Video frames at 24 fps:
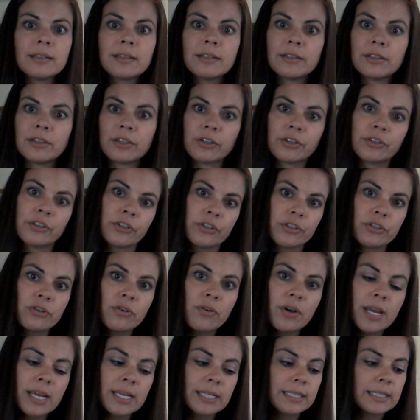learner
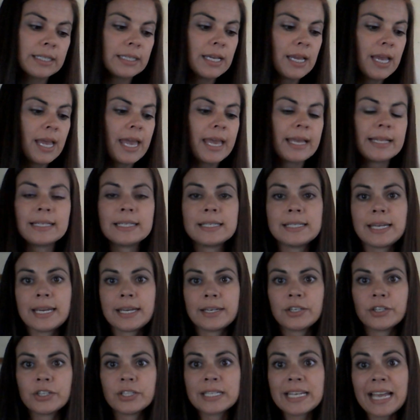choice, and
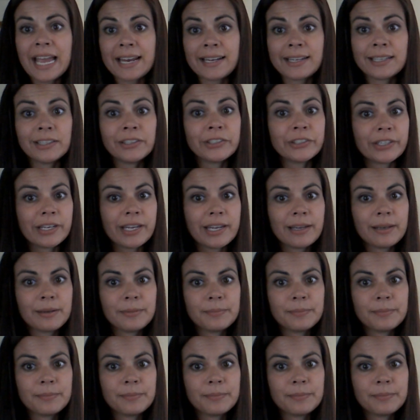standards guided learning.